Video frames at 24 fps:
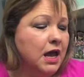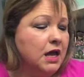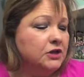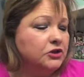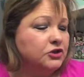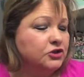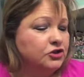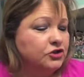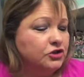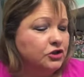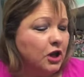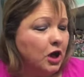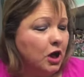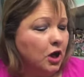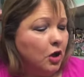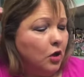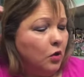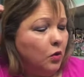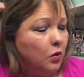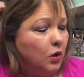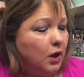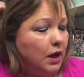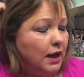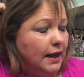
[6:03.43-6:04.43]

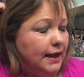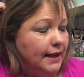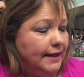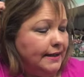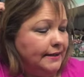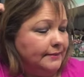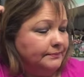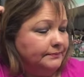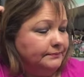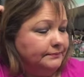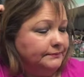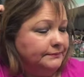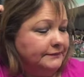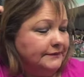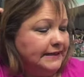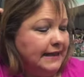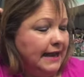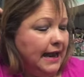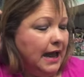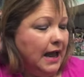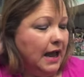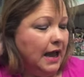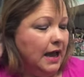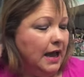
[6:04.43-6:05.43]
So, um,
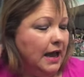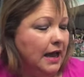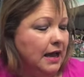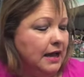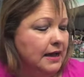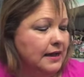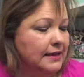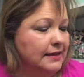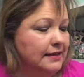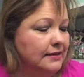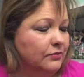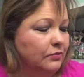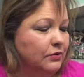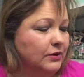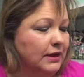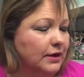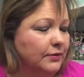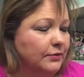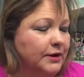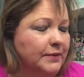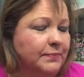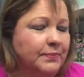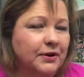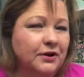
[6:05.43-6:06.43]
yeah, uh, will I
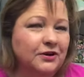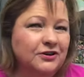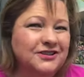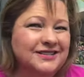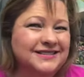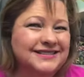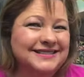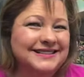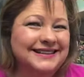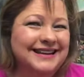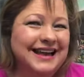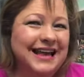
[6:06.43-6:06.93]
repurchase it?